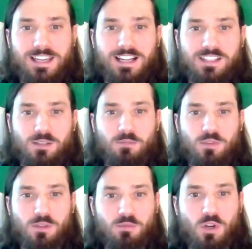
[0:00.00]
laying
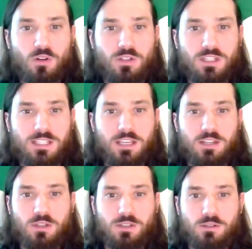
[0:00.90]
out some
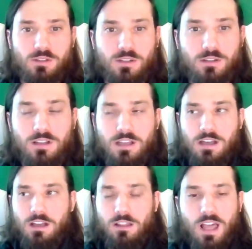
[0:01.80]
charging stations. There's
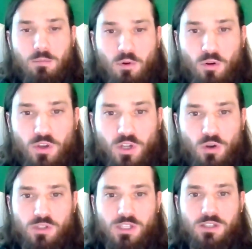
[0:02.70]
a lot
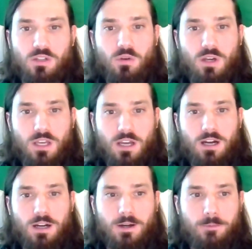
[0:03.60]
more that goes
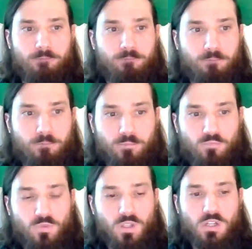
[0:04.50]
into it.
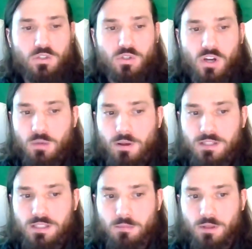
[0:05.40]
Could you
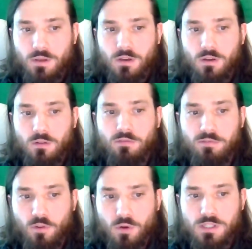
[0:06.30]
talk about some of
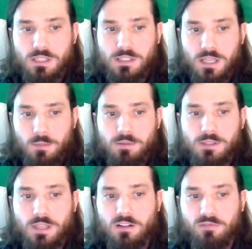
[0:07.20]
the first
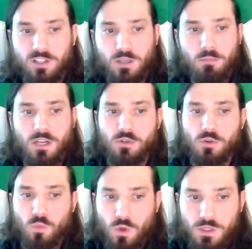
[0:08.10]
steps that a
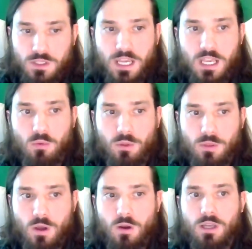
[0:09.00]
fleet manager would
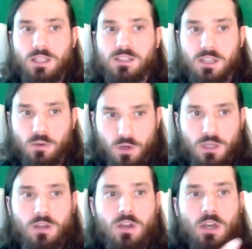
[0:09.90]
take when they're
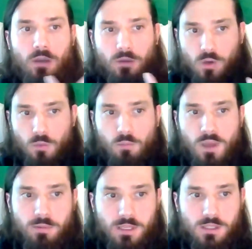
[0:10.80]
considering,
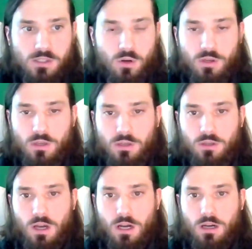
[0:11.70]
maybe
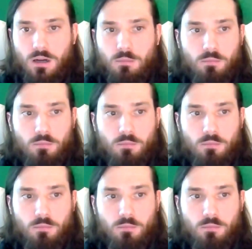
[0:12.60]
starting